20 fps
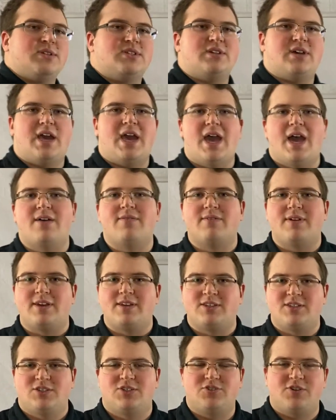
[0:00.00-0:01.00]
to have a
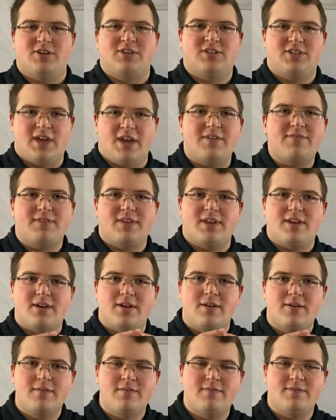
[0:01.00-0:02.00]
safety
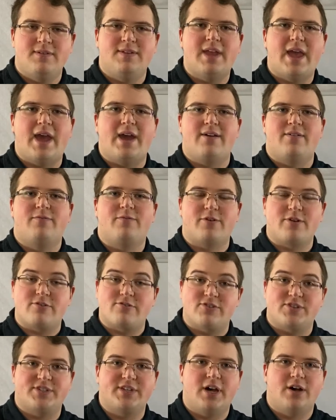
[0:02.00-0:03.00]
net for
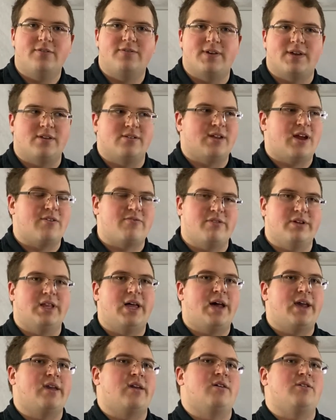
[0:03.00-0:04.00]
yourself, and you're not
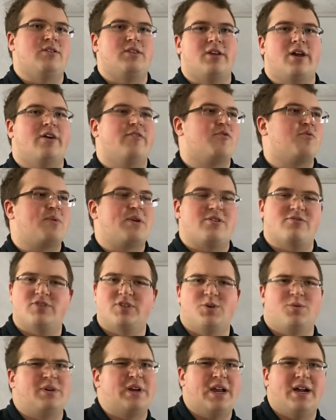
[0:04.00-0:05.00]
relying on the government or
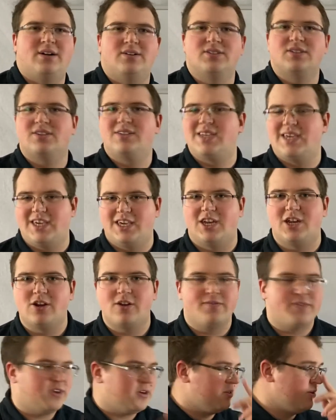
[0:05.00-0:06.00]
someone else to take care
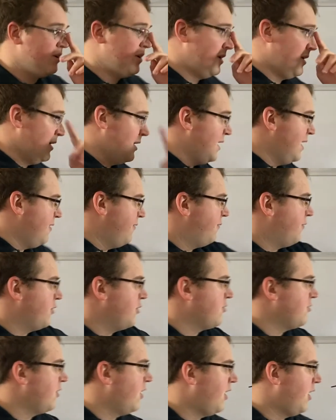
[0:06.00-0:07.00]
of you for
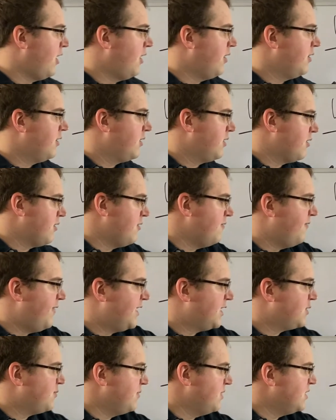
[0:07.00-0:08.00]
your
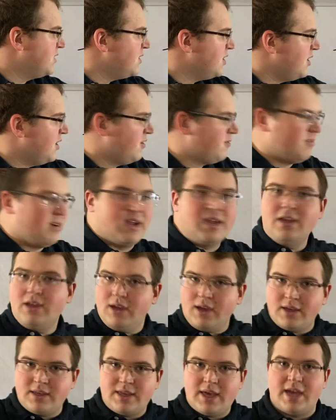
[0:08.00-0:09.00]
investments, right?
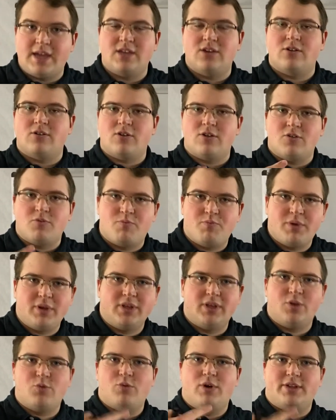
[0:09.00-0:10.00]
Again, you're
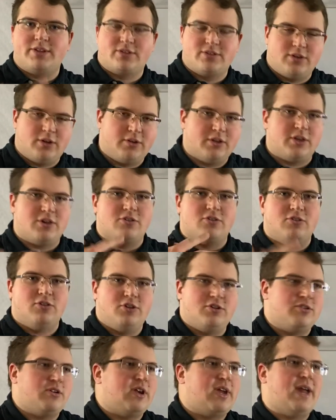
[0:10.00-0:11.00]
building wealth slowly. You're
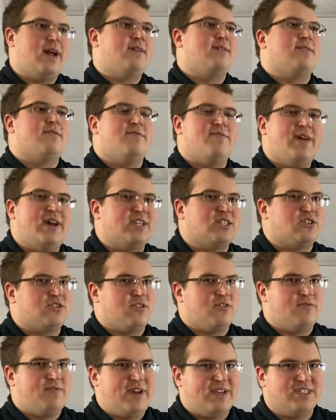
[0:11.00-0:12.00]
learning how to invest.
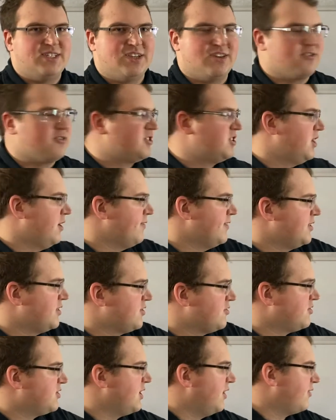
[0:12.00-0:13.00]
You're investing in yourself. This is
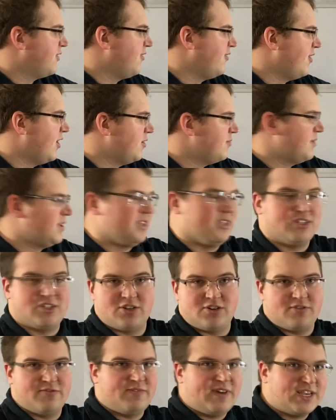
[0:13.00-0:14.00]
your self-development. This is
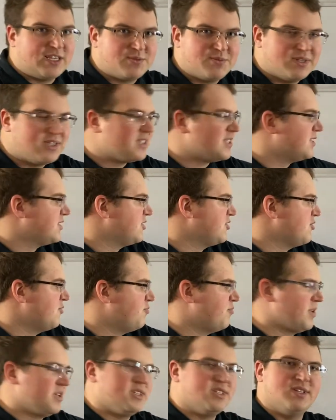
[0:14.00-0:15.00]
your investments. This is your
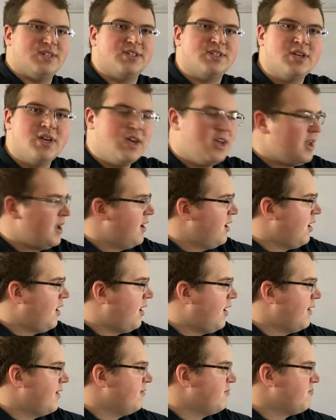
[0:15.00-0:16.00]
business,
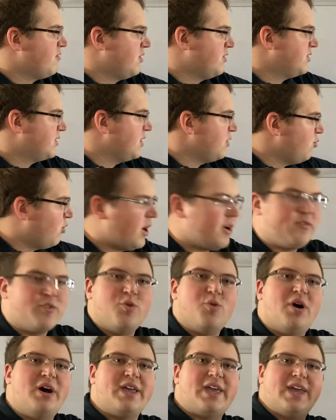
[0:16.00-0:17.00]
real estate, whatever
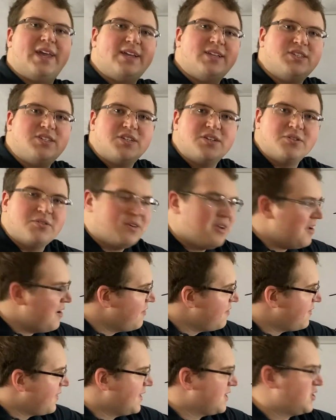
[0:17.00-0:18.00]
you want to get into.
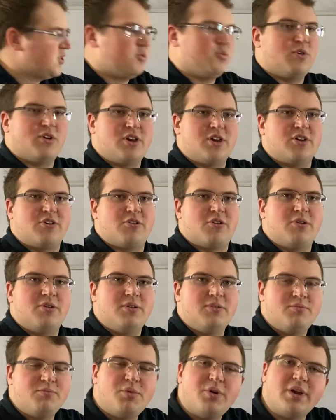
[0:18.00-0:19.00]
This is where you're
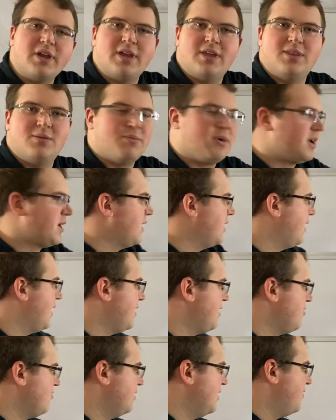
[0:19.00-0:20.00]
putting in the money,
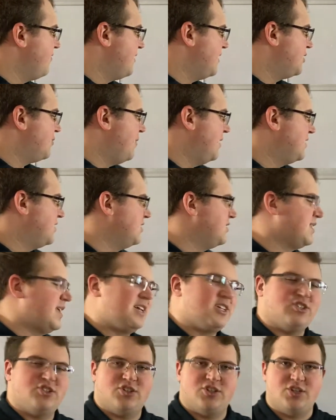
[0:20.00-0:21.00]
and your living expenses,
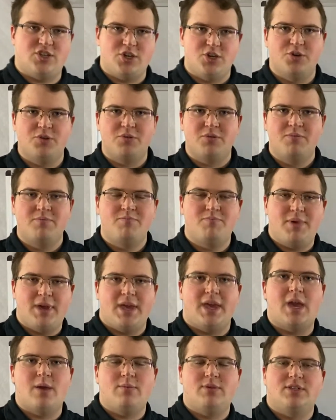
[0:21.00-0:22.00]
that's just you
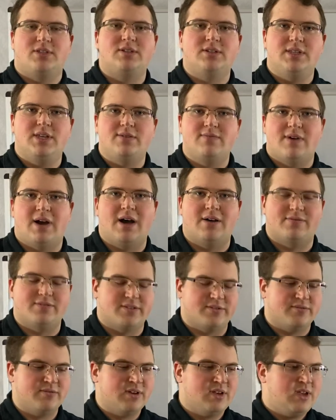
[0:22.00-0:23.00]
being able to live off
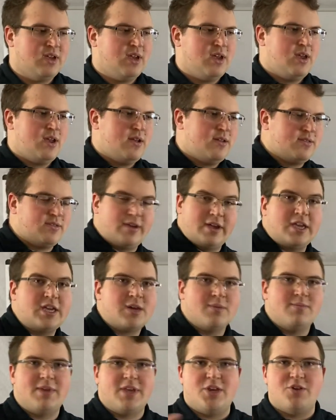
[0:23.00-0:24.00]
of the
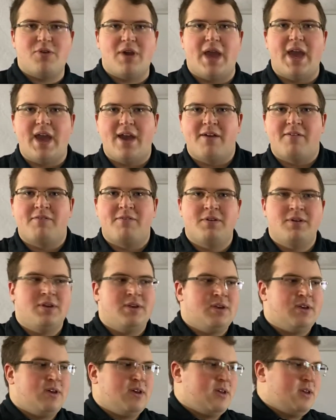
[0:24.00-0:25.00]
income that you have,
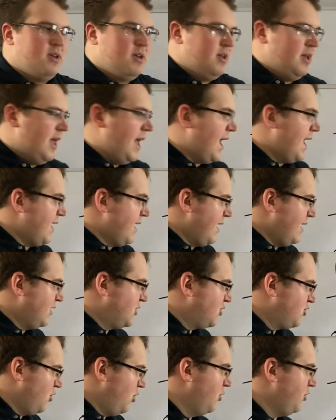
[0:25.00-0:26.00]
and
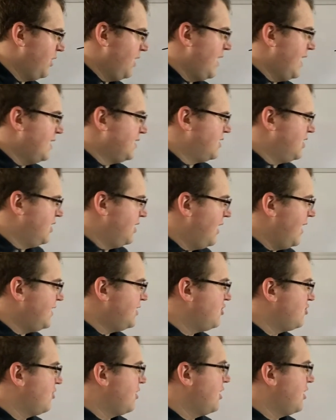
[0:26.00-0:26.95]
slowly as your